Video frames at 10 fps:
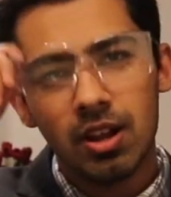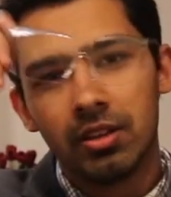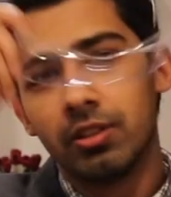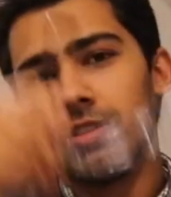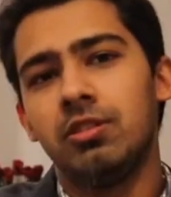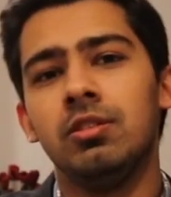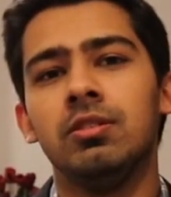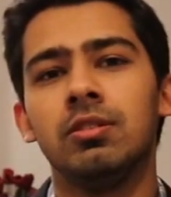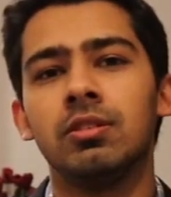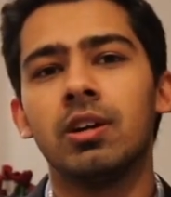
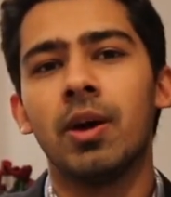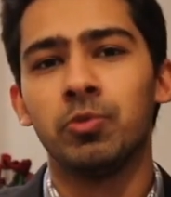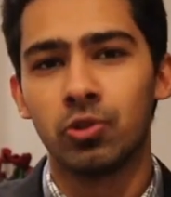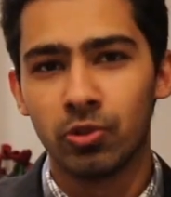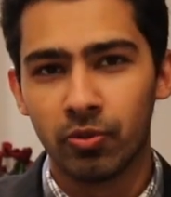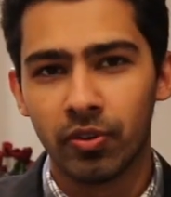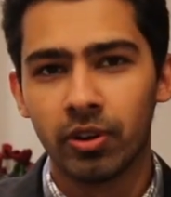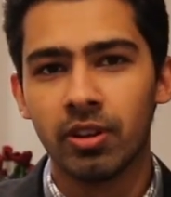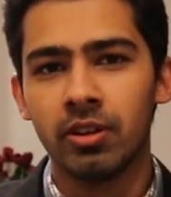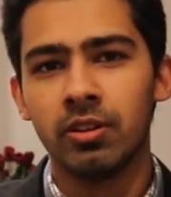Nicotine. I'm sure you've heard
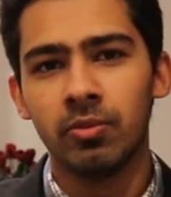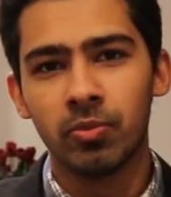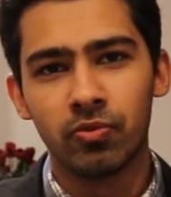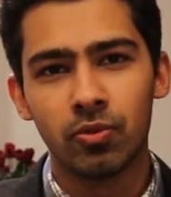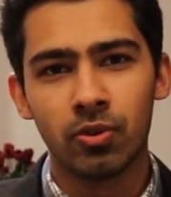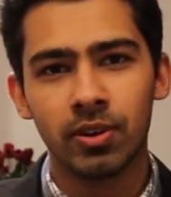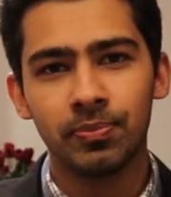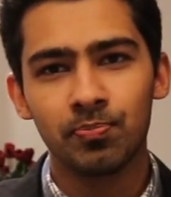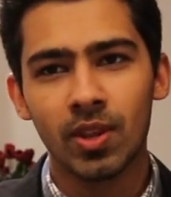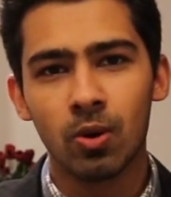that name before.
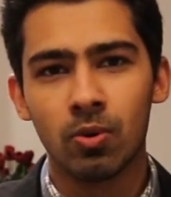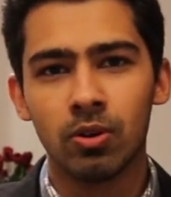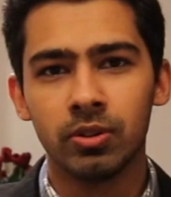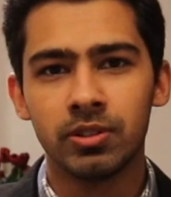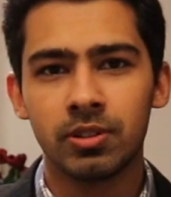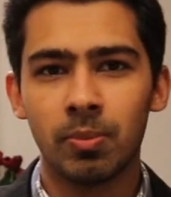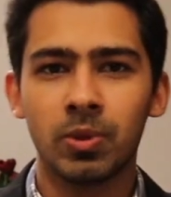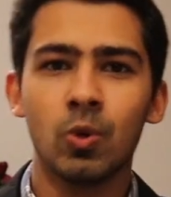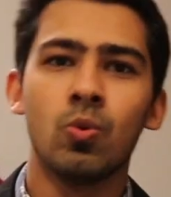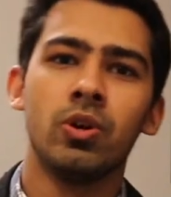Well, it's
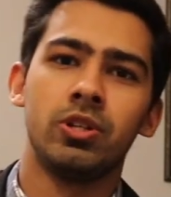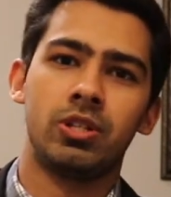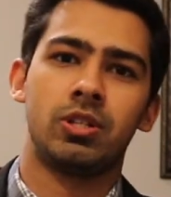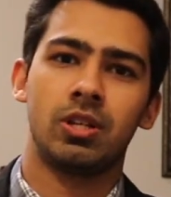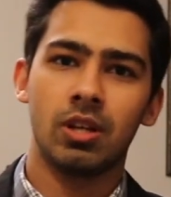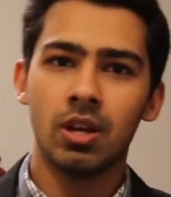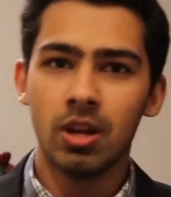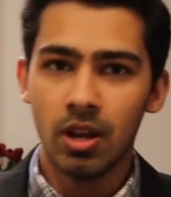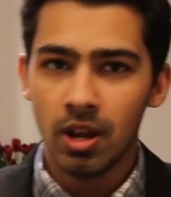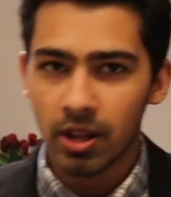something worse
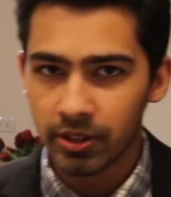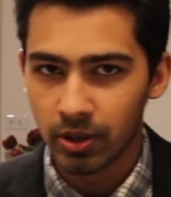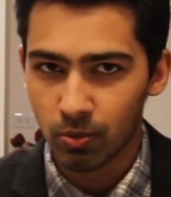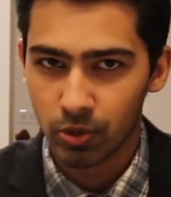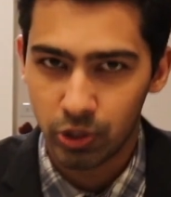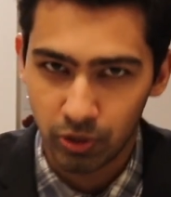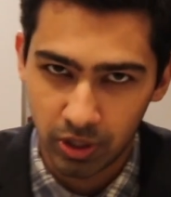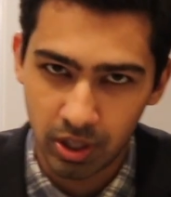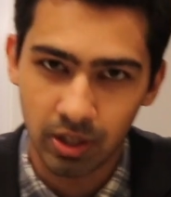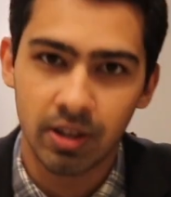than what you
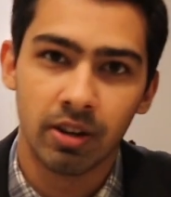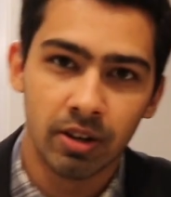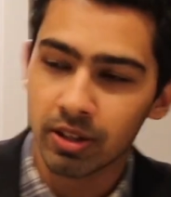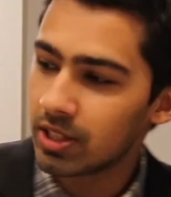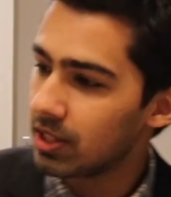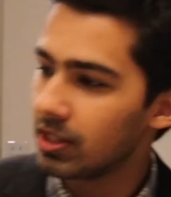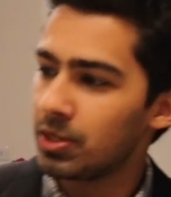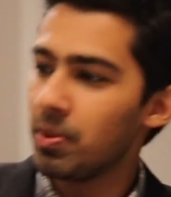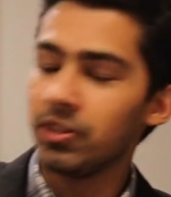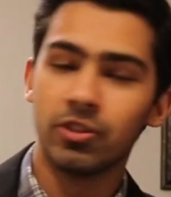think it is. It's
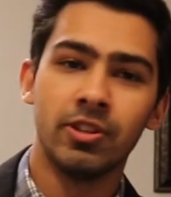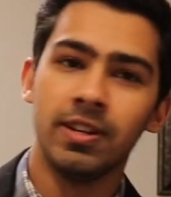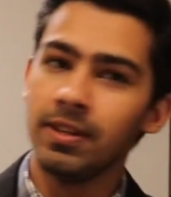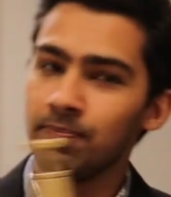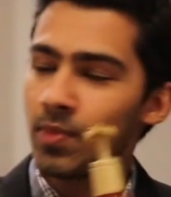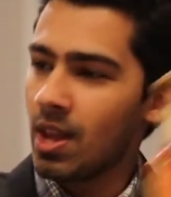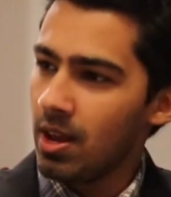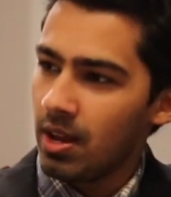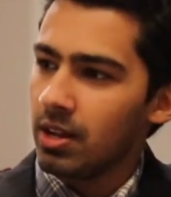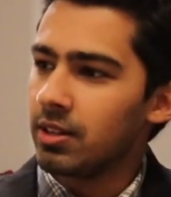basically
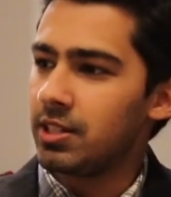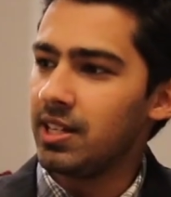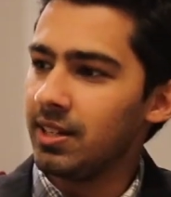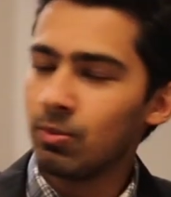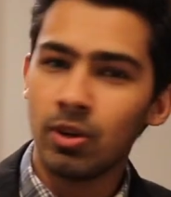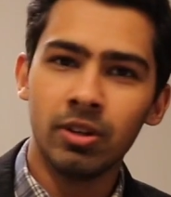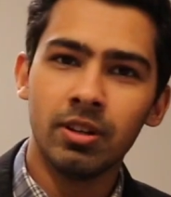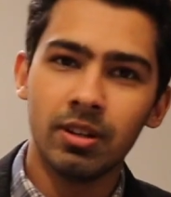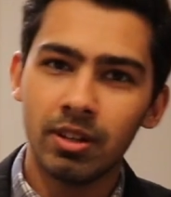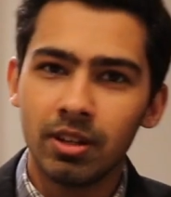teen 1,
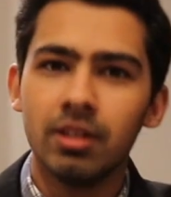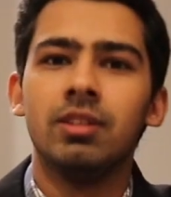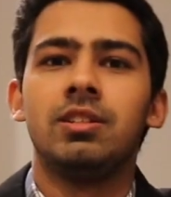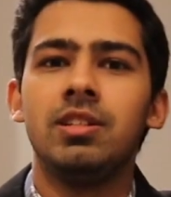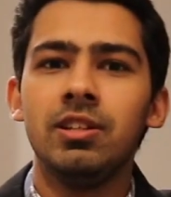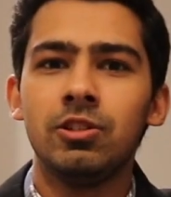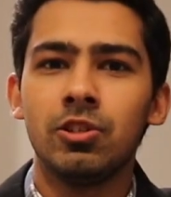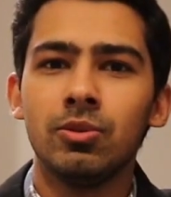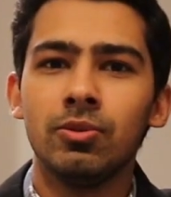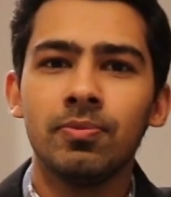teen
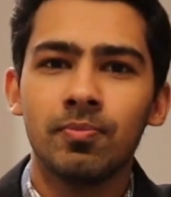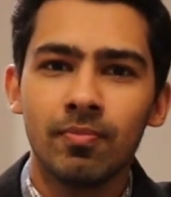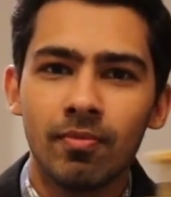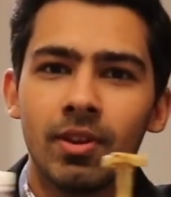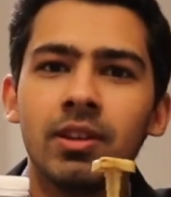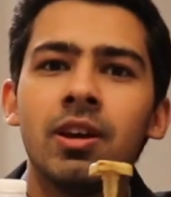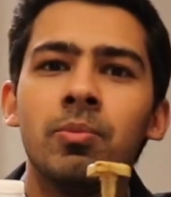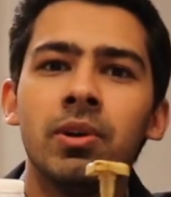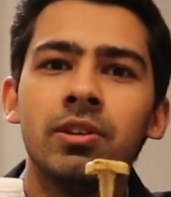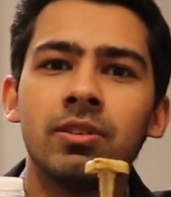2 get
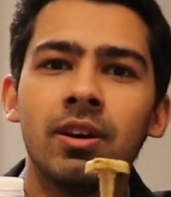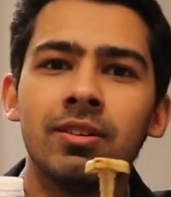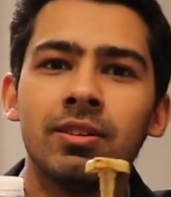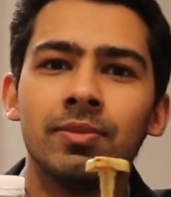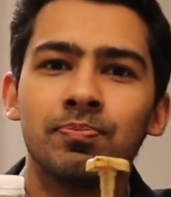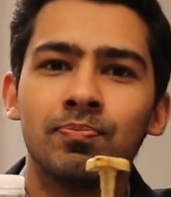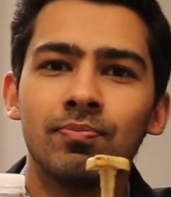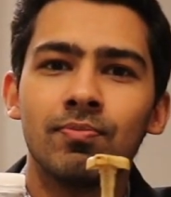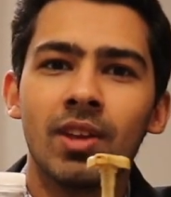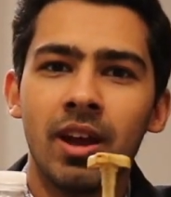married together.
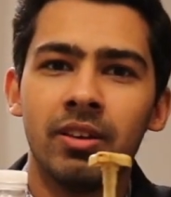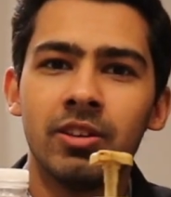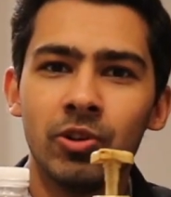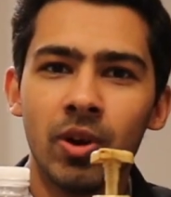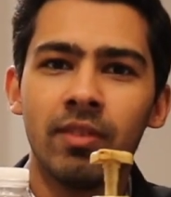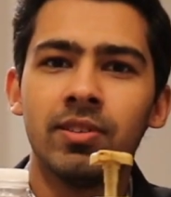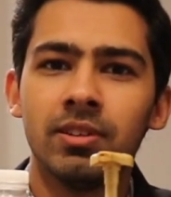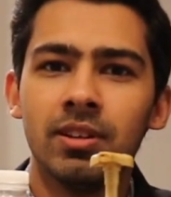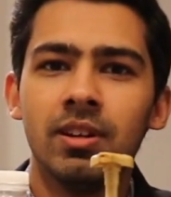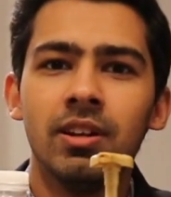And there you have it.
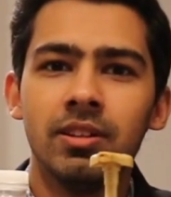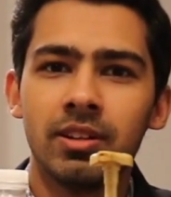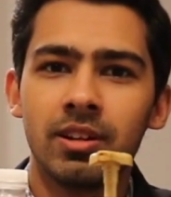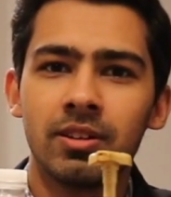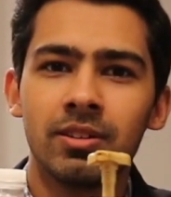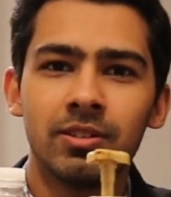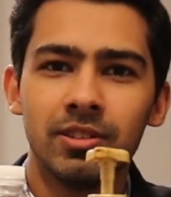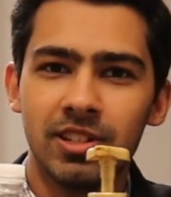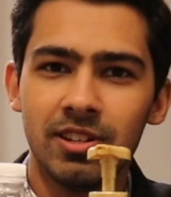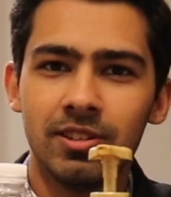
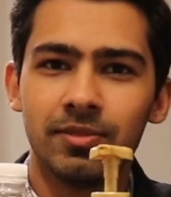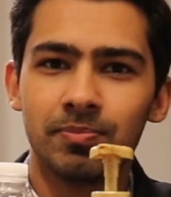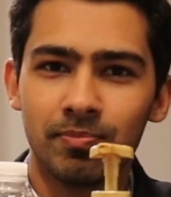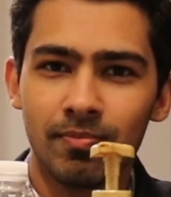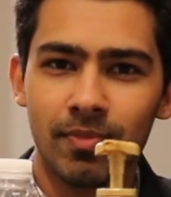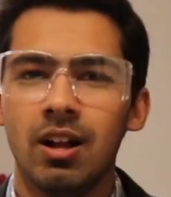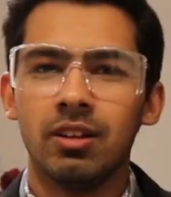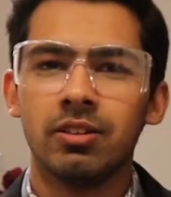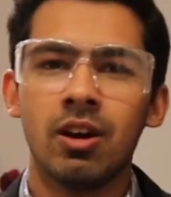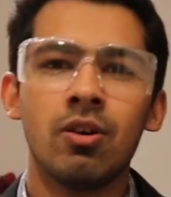Nicotine.
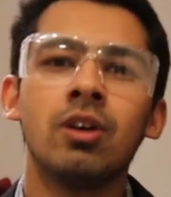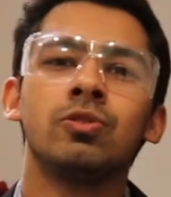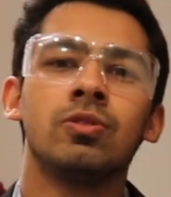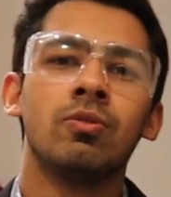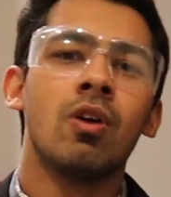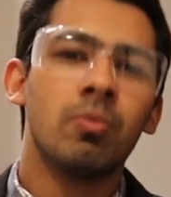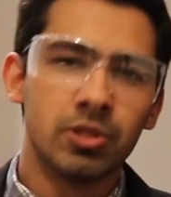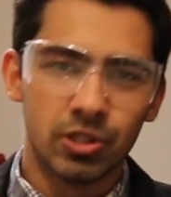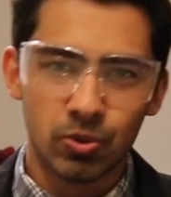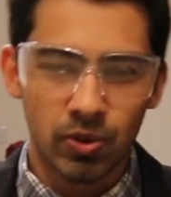Now on to the robber
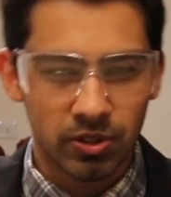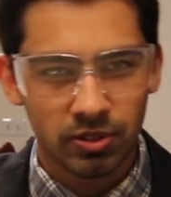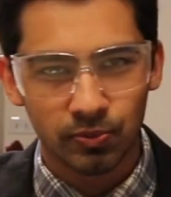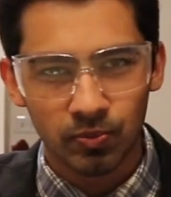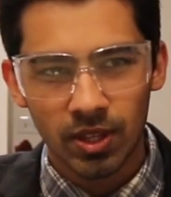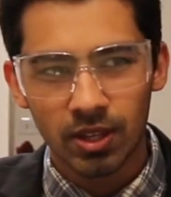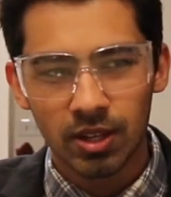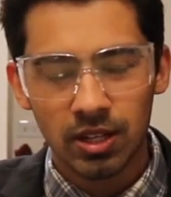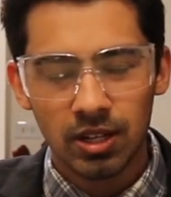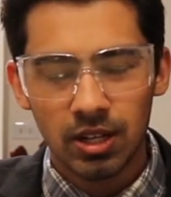situation.
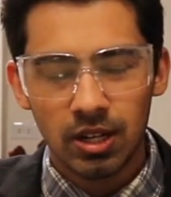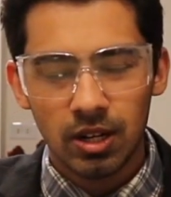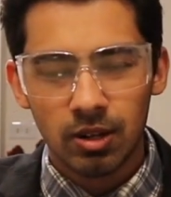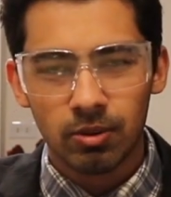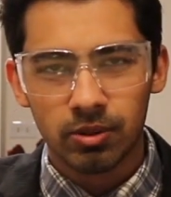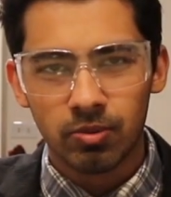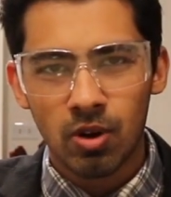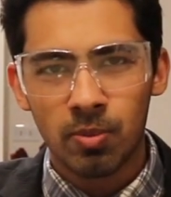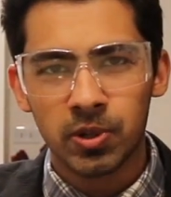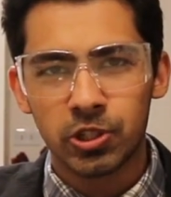Well, the
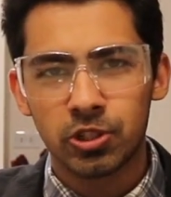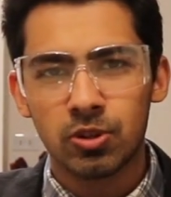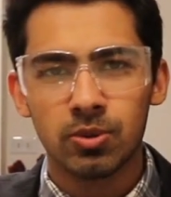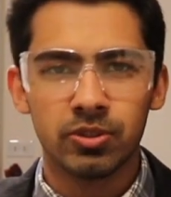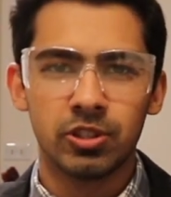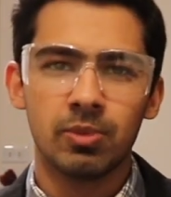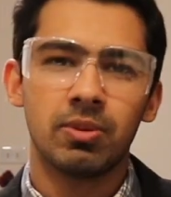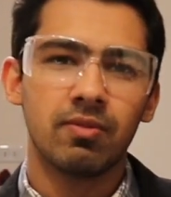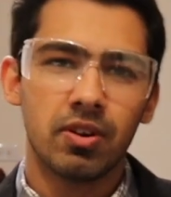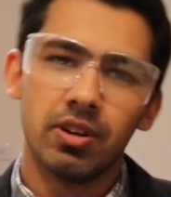robbers stole
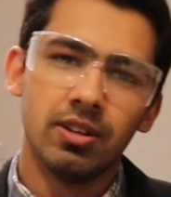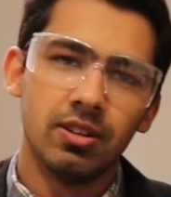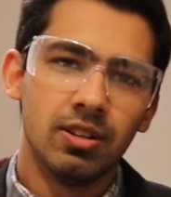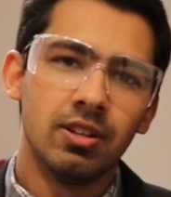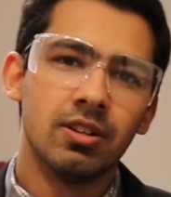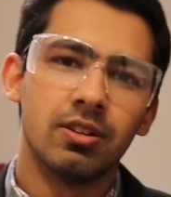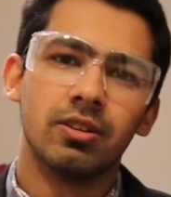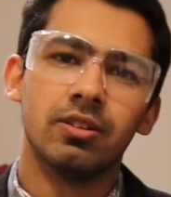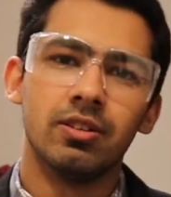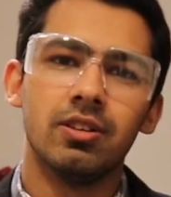something very near
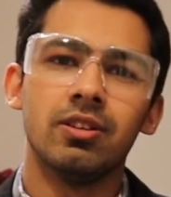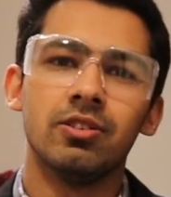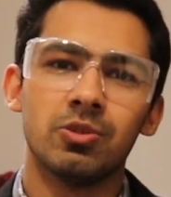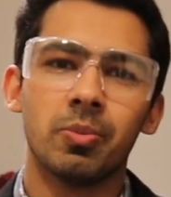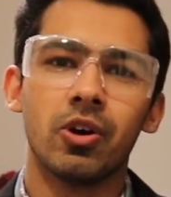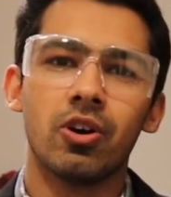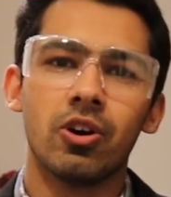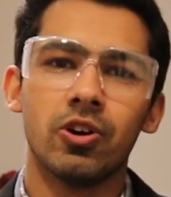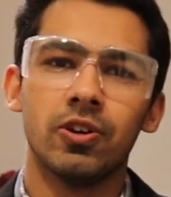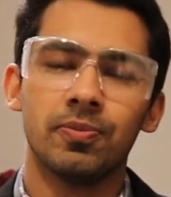and dear to my
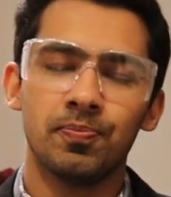heart,